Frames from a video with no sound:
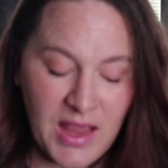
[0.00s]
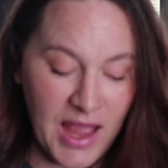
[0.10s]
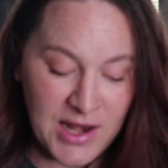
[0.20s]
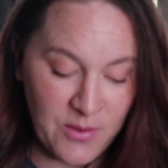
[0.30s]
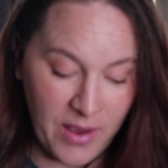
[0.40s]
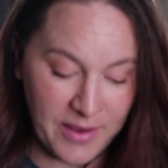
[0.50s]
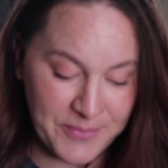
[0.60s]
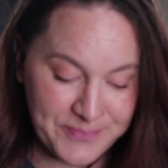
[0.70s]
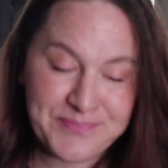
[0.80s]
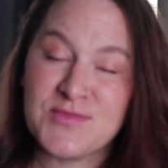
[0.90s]

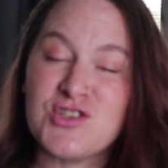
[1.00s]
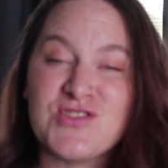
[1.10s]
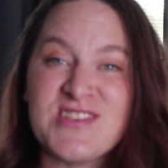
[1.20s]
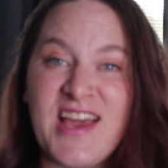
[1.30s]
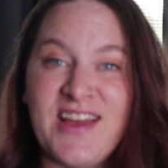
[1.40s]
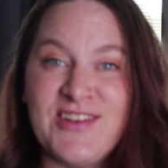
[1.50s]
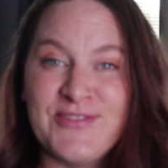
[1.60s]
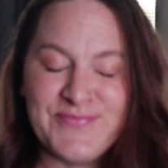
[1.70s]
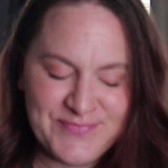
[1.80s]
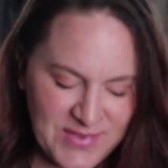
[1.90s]
Anyway, just saying.
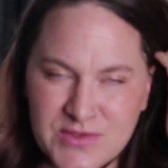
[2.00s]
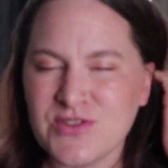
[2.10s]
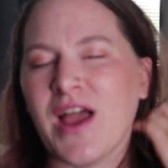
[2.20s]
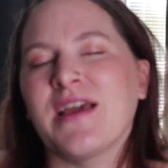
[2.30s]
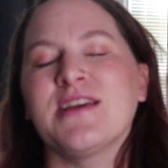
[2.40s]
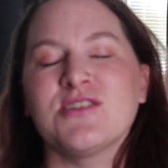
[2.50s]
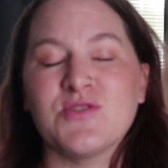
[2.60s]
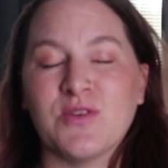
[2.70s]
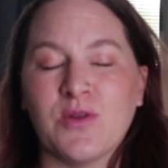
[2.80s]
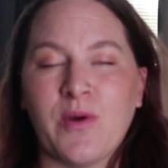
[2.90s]
So yeah, he is
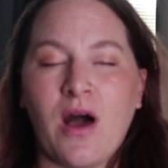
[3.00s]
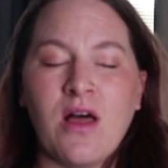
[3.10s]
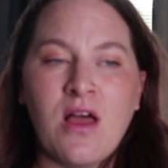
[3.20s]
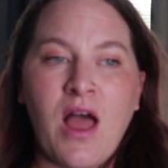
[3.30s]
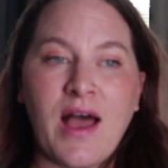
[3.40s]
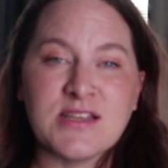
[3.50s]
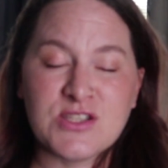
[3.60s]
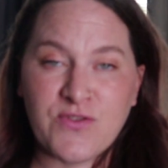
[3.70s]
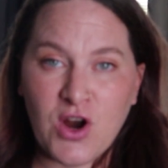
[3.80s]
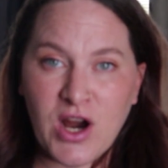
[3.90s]
doing really well.
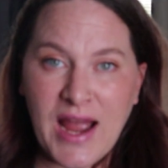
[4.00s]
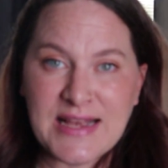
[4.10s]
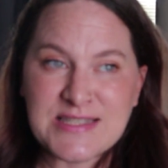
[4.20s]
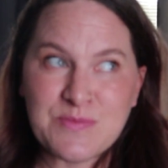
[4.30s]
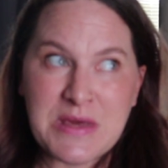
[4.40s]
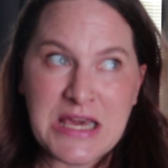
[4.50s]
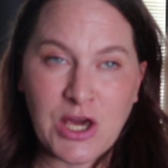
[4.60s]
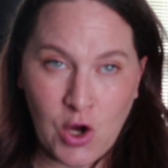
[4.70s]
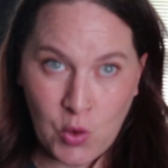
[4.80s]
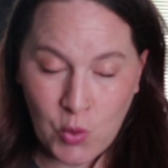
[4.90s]
As far as me
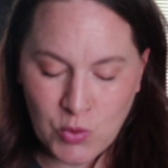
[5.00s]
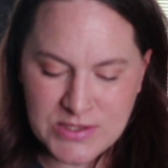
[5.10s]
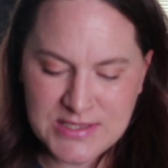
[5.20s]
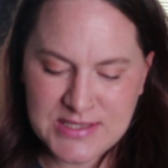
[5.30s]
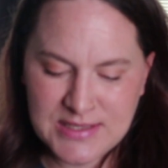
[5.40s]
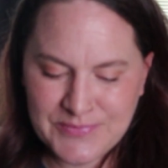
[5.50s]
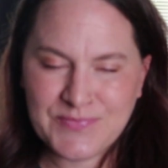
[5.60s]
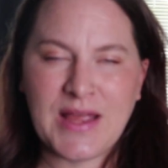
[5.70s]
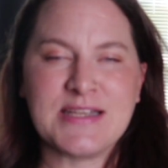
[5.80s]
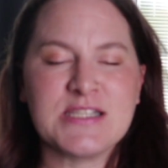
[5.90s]
goes,
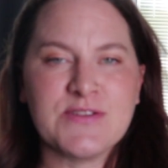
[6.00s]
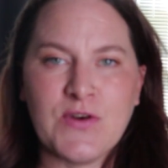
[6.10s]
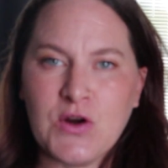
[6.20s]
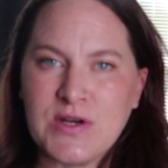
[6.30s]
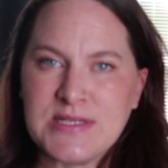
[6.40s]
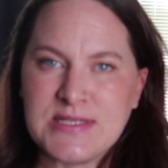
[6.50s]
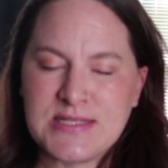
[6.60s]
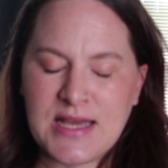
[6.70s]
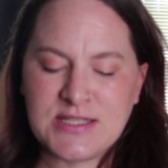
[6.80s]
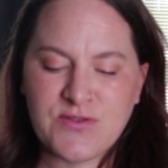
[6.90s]
as far
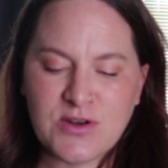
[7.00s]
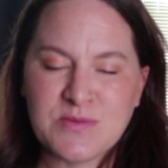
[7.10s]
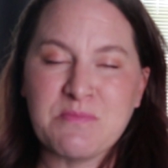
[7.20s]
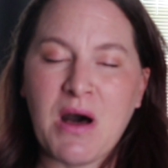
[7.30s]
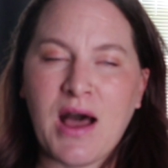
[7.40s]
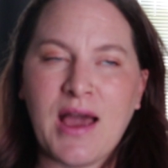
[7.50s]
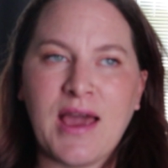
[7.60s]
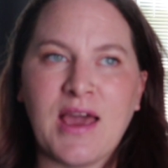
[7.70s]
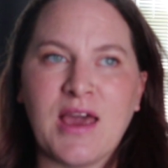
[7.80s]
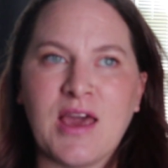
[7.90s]
as
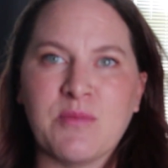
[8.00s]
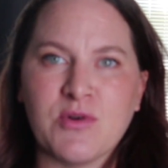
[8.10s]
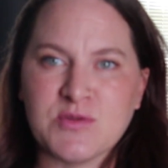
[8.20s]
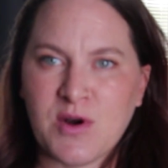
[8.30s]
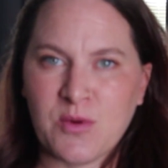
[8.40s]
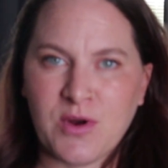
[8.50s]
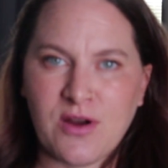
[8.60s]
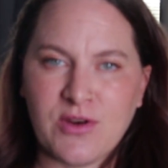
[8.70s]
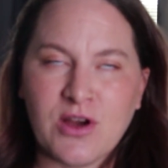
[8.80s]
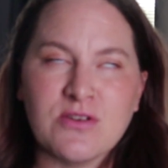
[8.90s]
my postpartum
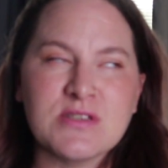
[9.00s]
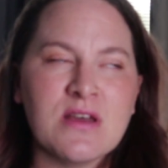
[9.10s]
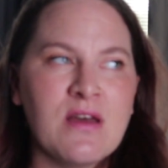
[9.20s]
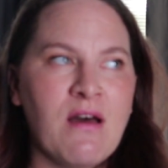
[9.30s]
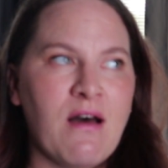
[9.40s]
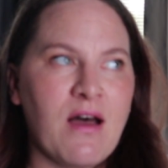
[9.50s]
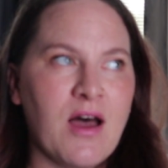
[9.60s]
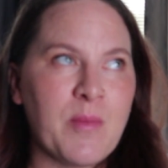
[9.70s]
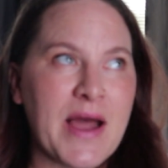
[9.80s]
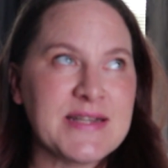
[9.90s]
recovery goes,
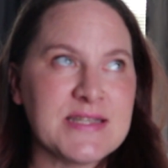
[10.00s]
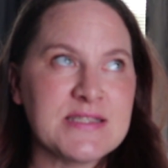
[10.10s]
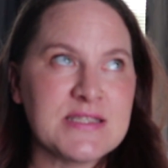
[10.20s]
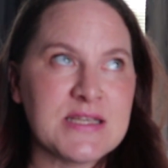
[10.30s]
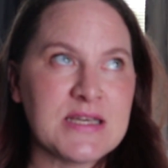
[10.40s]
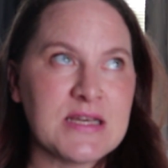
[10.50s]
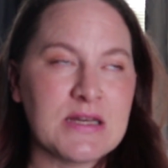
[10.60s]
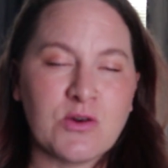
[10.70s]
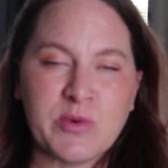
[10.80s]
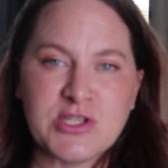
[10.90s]
I did see
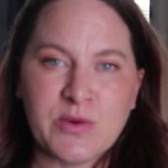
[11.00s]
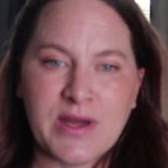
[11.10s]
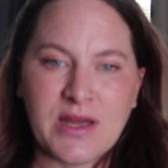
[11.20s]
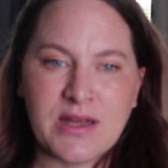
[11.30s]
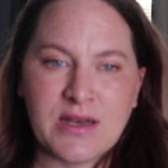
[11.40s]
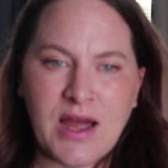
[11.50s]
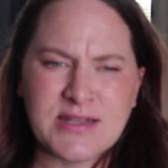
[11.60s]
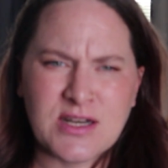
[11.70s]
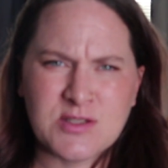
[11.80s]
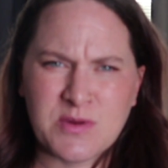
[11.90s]
an OBGYN. I
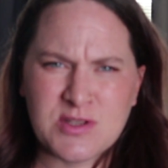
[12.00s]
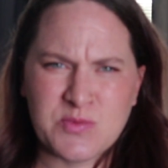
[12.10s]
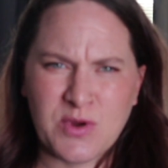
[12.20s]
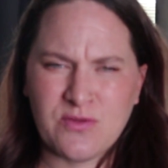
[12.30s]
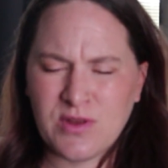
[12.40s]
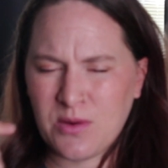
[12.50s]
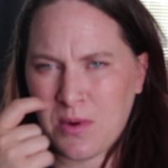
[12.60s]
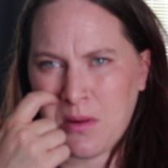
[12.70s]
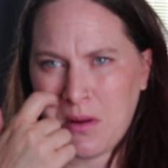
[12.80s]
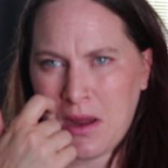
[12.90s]
talked about this briefly in
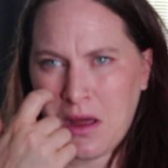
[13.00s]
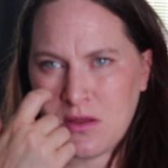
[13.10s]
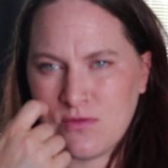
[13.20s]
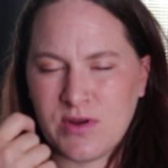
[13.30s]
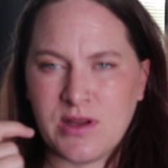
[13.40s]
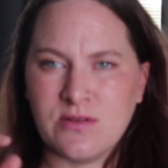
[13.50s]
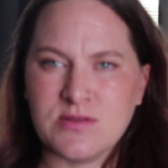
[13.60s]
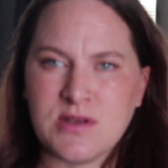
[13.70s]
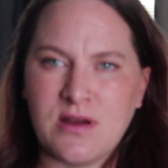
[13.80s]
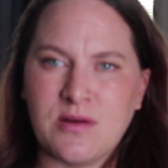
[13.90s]
one of my other
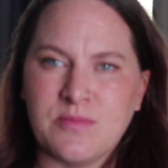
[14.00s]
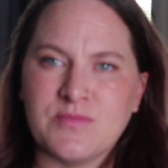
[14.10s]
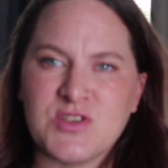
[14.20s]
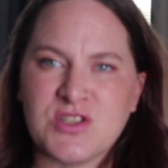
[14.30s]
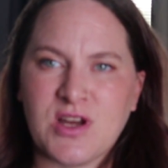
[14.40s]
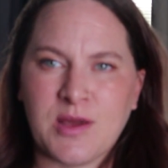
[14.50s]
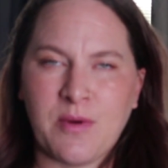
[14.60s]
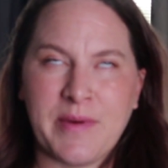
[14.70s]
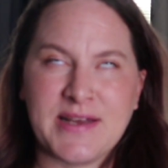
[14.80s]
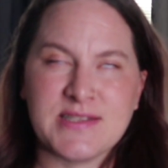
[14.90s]
videos, just talking
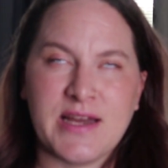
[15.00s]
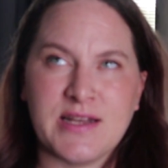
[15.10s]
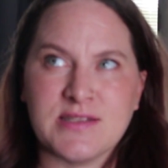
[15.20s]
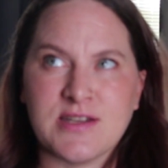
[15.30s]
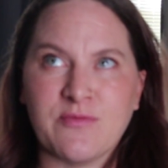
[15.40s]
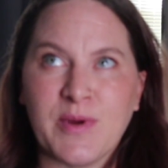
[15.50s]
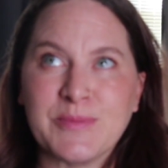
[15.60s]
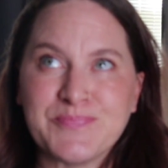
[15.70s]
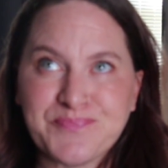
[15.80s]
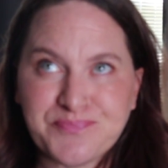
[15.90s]
about my anxiety and stuff,
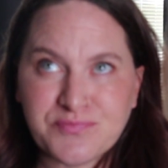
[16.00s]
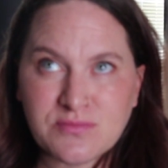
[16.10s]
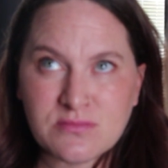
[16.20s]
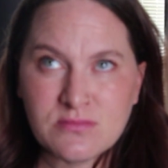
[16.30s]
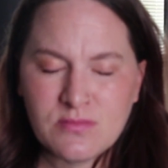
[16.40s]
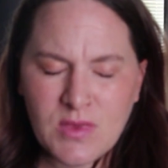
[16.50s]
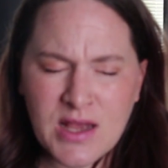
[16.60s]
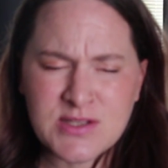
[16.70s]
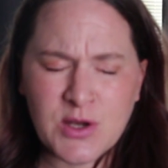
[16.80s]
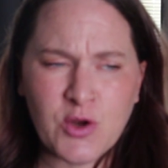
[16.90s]
but
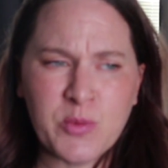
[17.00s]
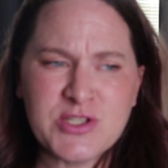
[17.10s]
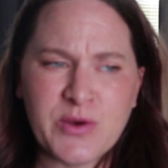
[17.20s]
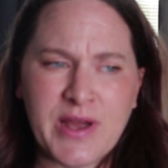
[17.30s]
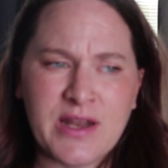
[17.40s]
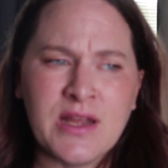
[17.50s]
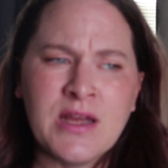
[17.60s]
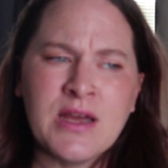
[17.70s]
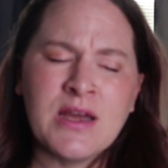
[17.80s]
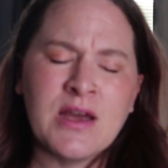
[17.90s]
I saw an OBGYN.
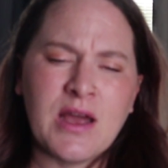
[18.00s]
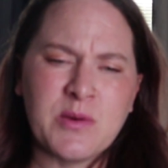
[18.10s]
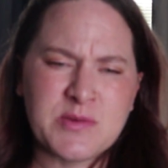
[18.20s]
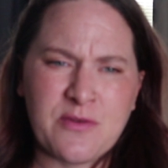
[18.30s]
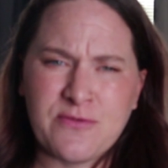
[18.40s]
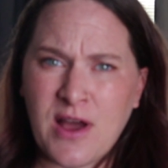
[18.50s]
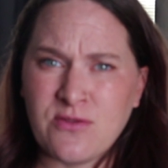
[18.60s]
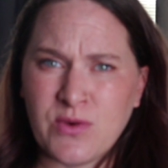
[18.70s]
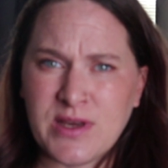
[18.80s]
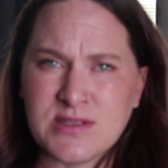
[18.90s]
It was about
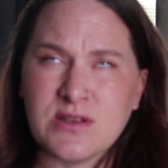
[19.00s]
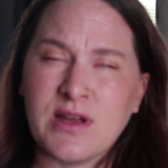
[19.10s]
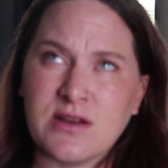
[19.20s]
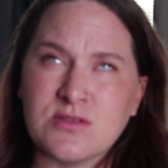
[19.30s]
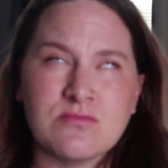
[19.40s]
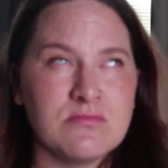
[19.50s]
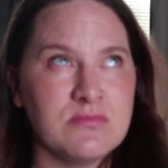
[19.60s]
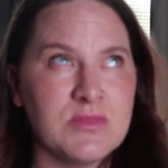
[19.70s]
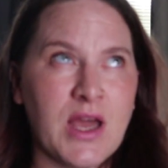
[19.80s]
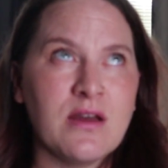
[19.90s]
5 weeks,
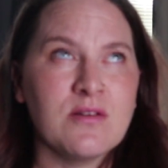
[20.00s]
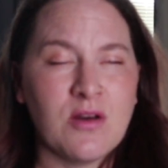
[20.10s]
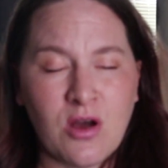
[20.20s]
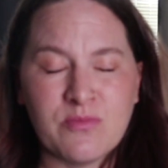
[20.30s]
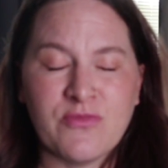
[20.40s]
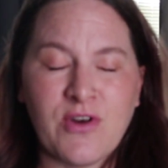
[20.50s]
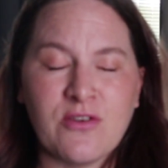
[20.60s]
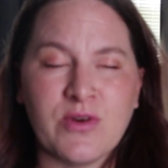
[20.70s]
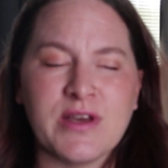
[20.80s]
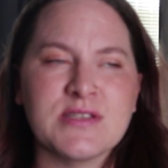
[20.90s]
actually, yeah,
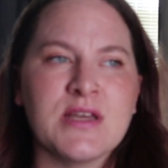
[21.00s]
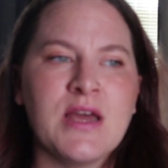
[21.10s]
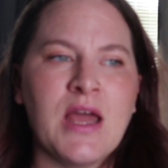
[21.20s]
5 weeks.